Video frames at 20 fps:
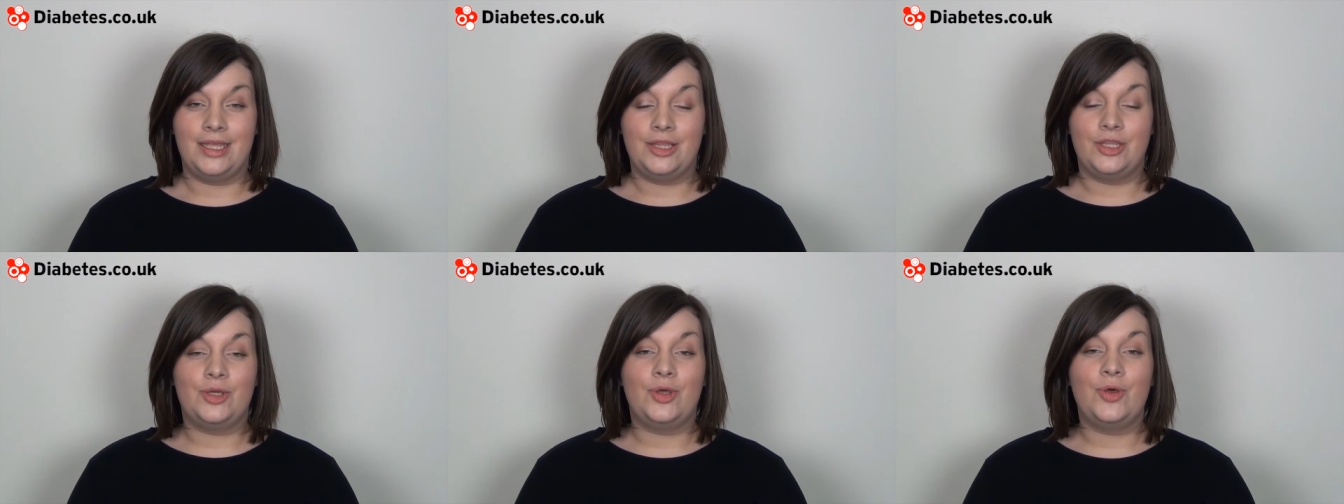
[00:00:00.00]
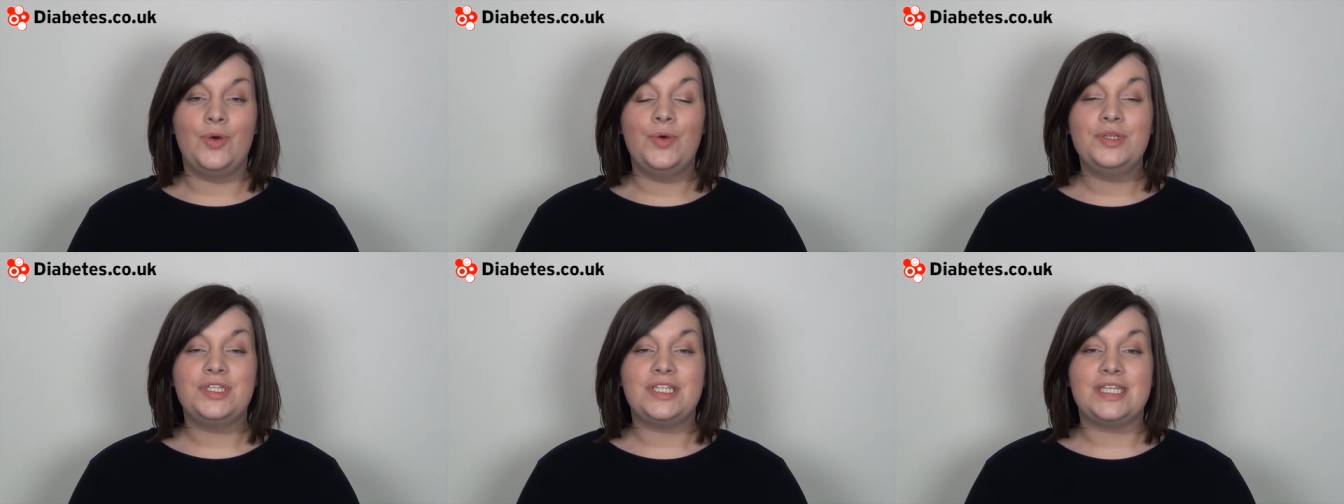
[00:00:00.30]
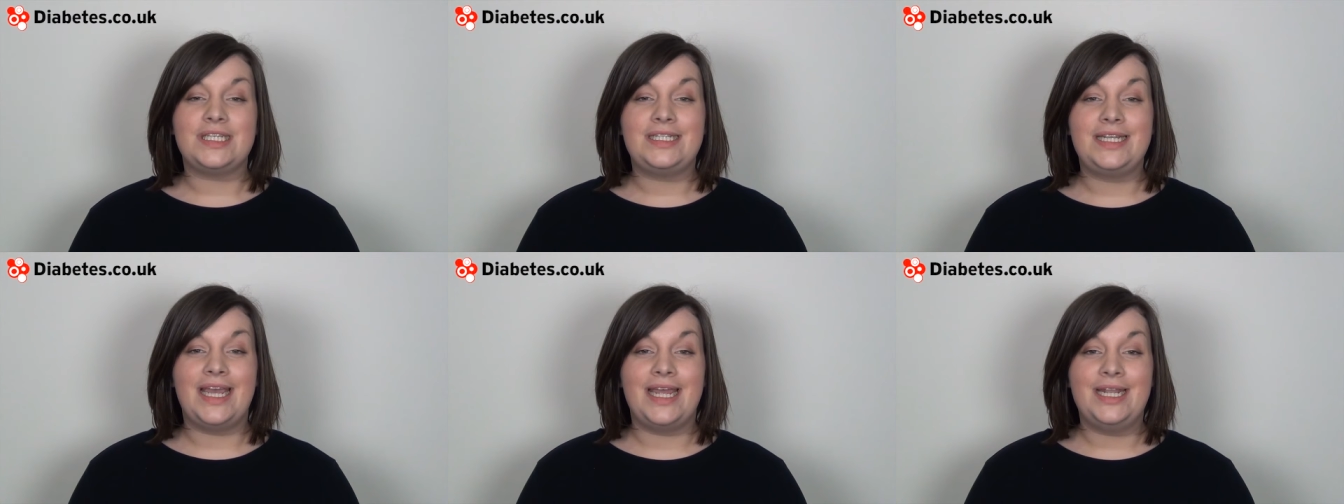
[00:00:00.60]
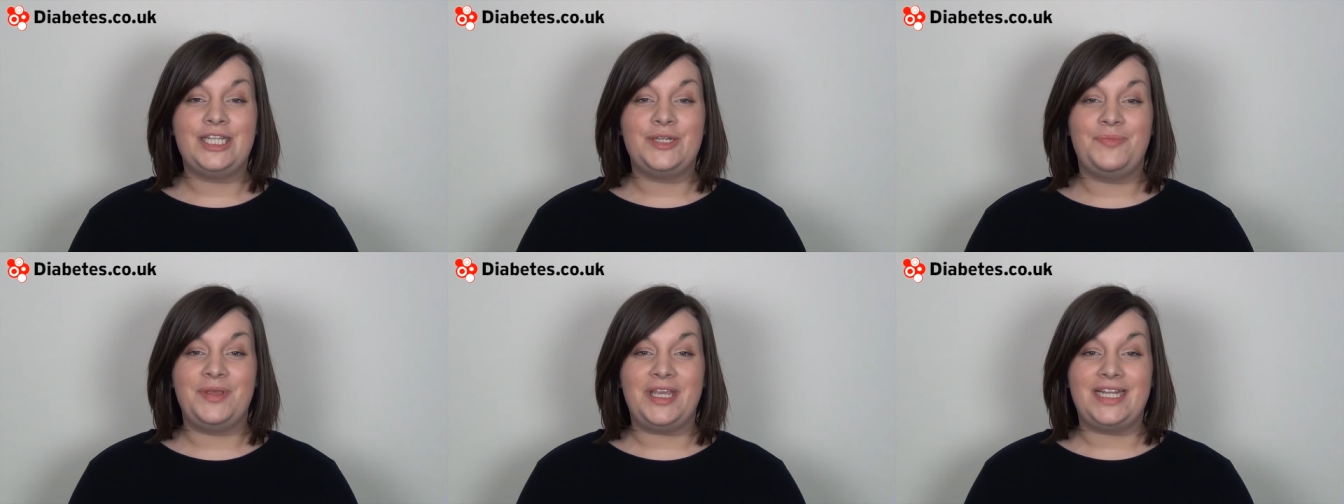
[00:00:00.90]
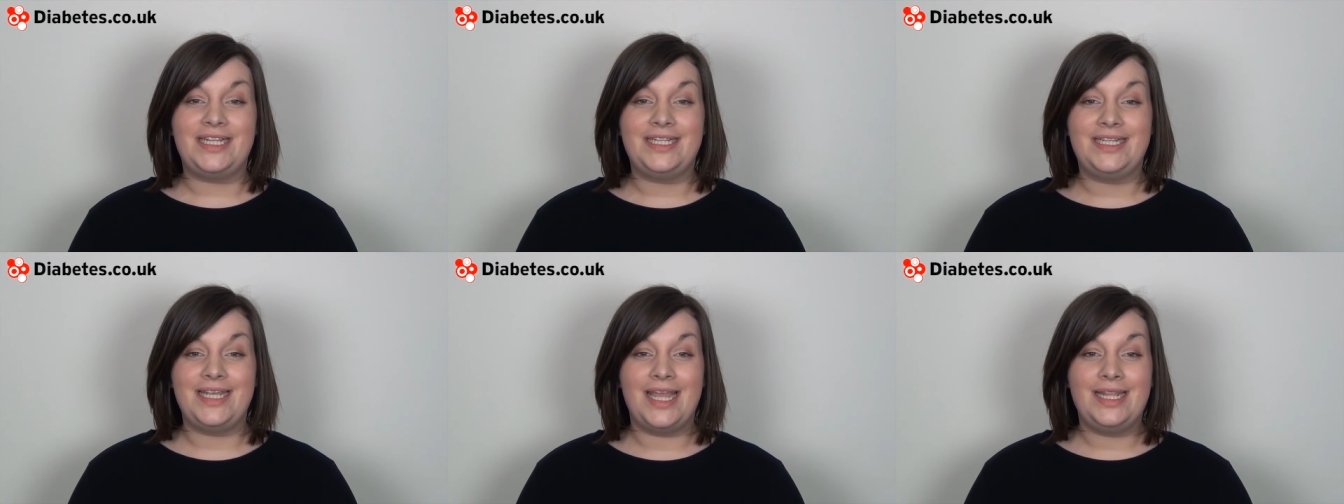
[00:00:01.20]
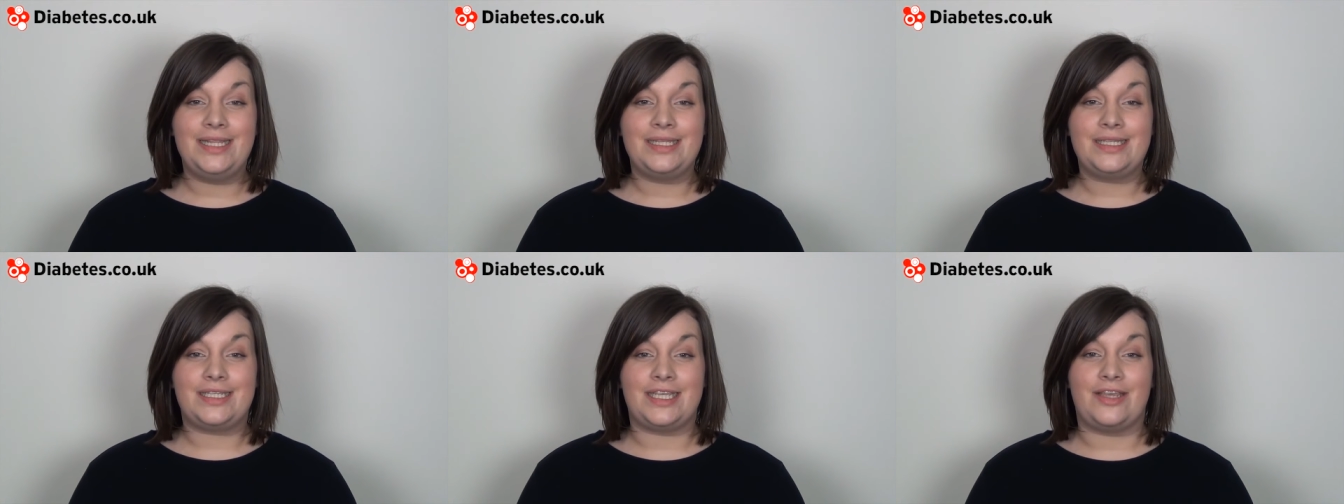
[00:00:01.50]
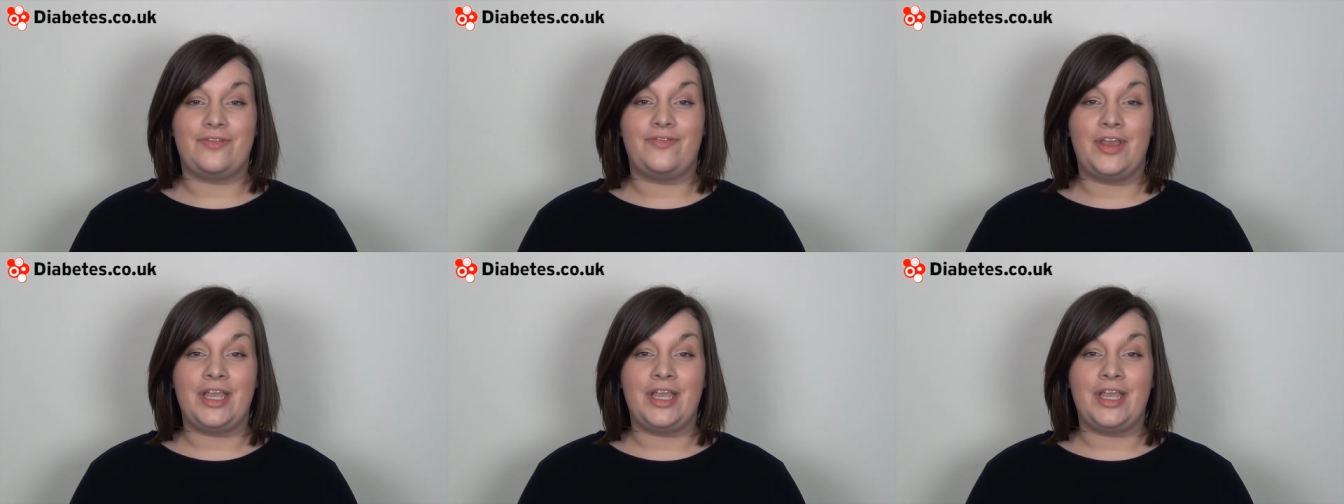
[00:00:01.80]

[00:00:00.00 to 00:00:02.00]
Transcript: The courses tend to be intensive